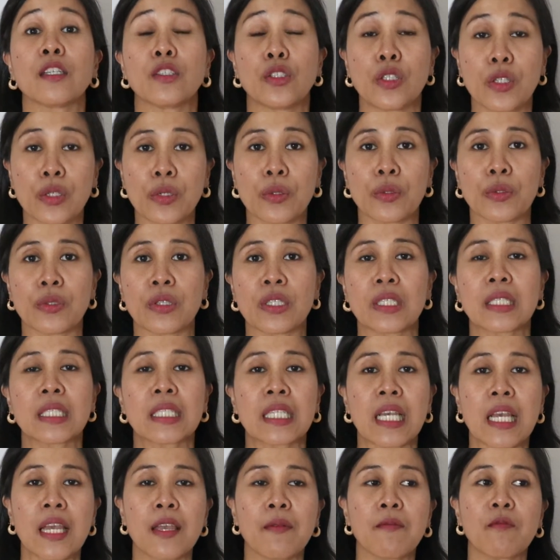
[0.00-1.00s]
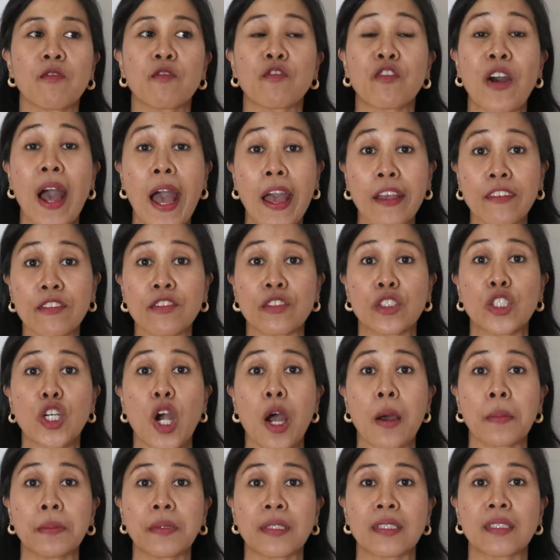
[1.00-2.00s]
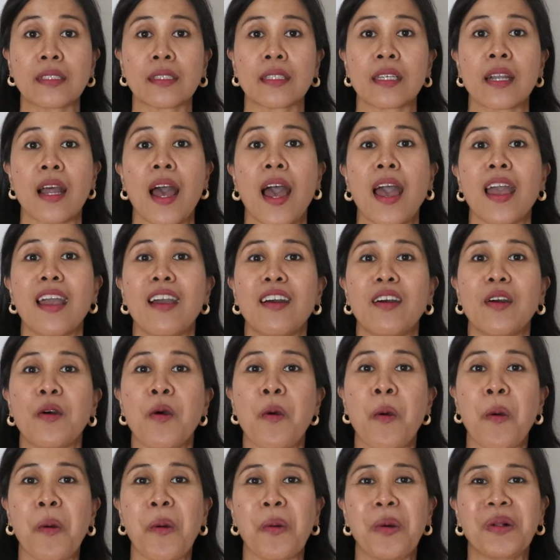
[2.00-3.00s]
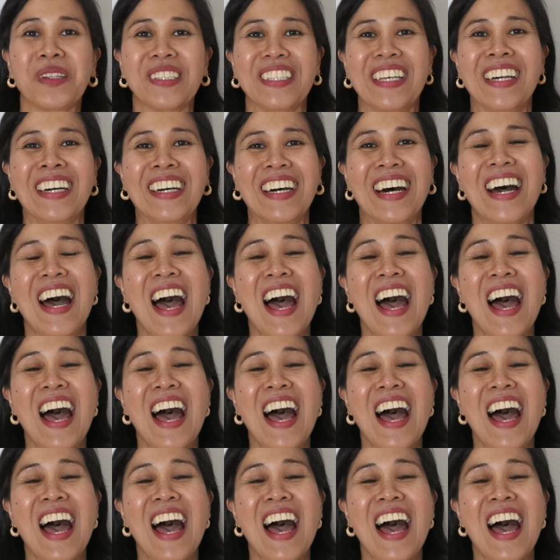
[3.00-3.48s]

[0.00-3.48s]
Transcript: do. The same 5 jobs that I hold.